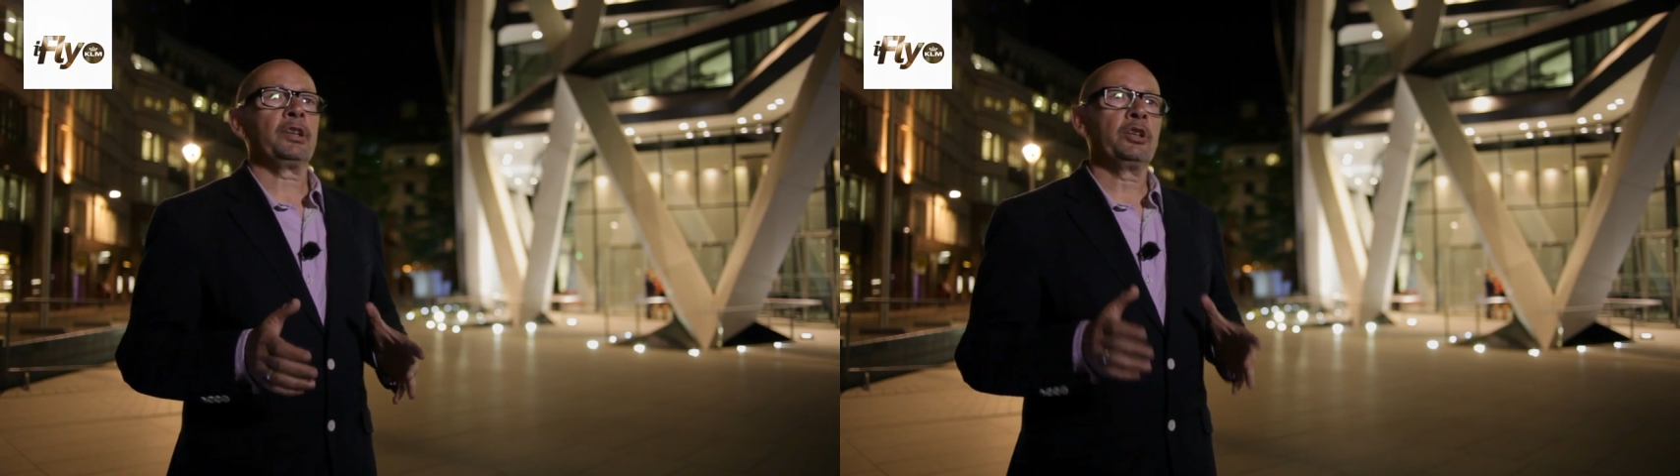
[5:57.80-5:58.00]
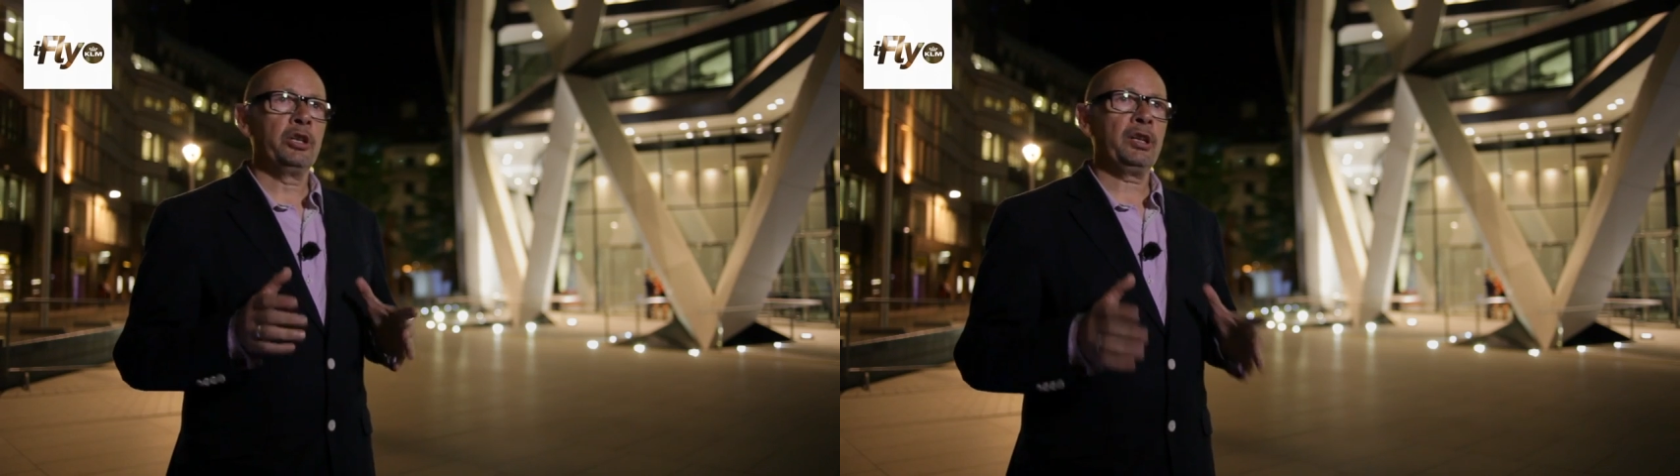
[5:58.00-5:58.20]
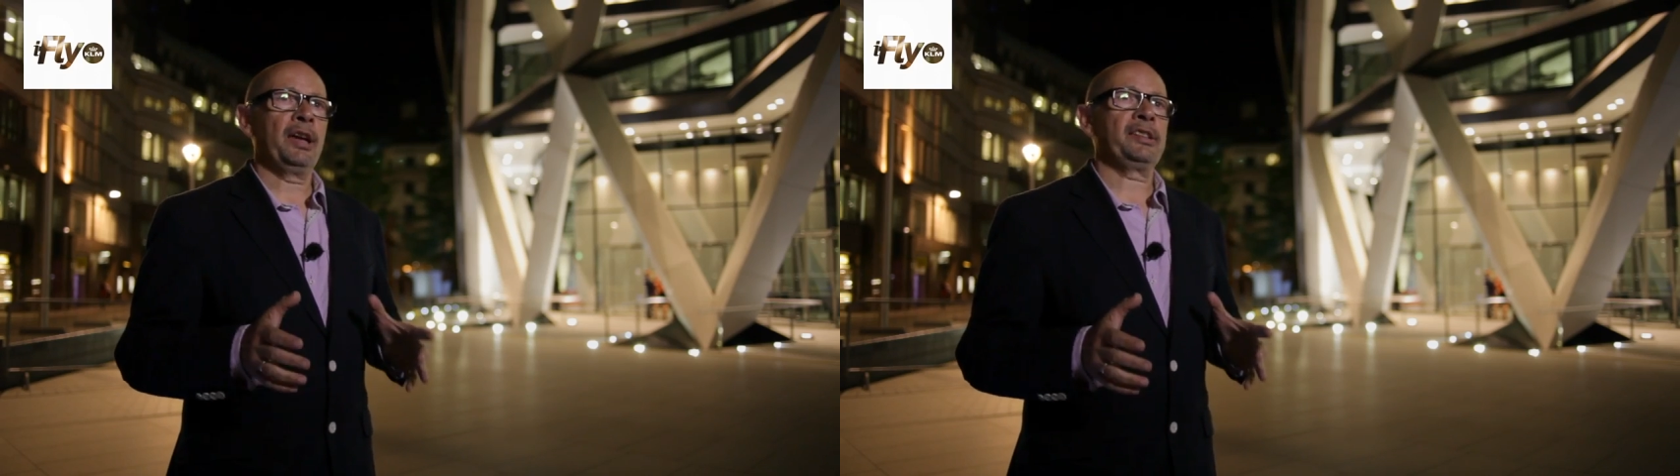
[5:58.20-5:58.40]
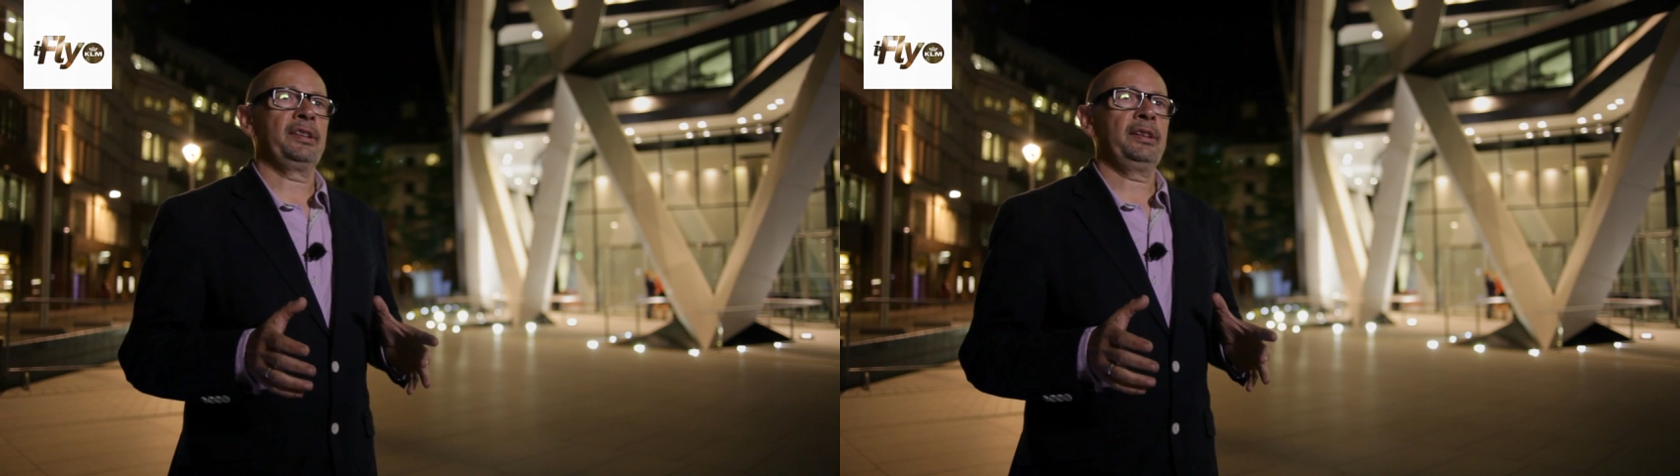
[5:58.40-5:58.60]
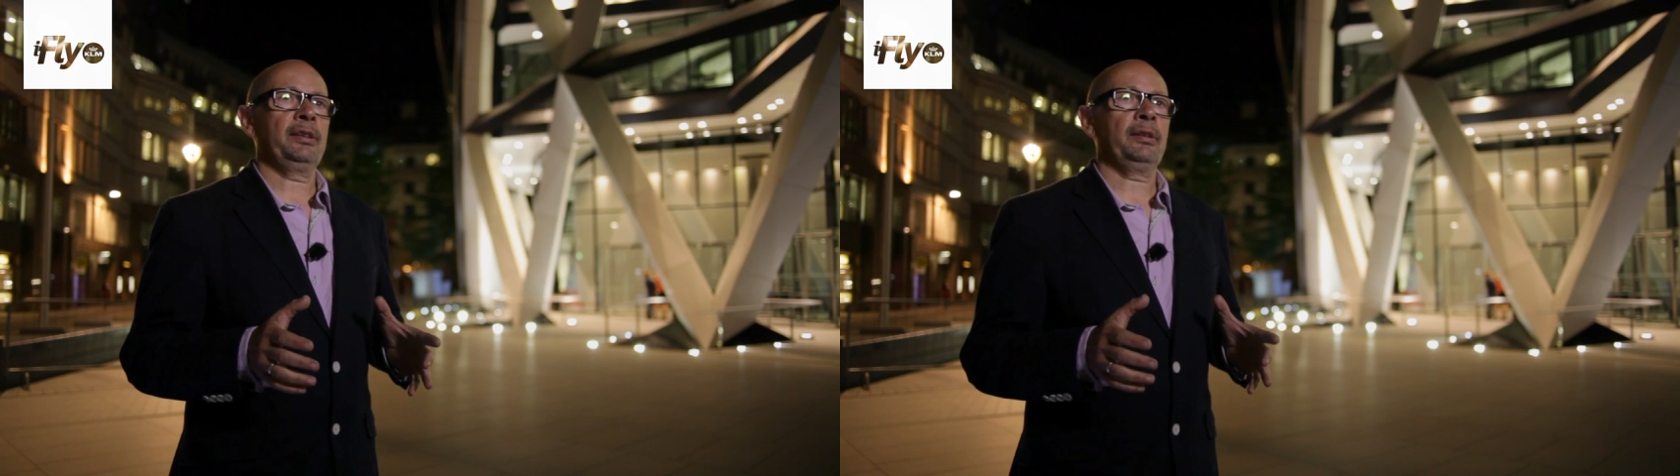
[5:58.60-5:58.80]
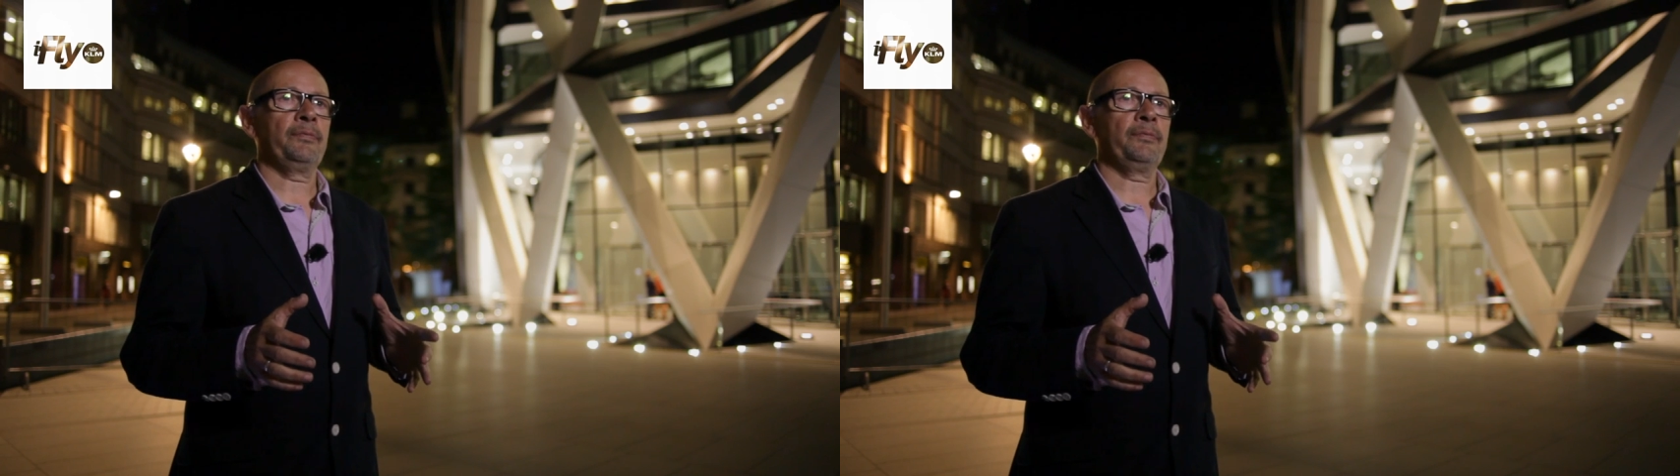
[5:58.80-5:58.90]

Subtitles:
good lighting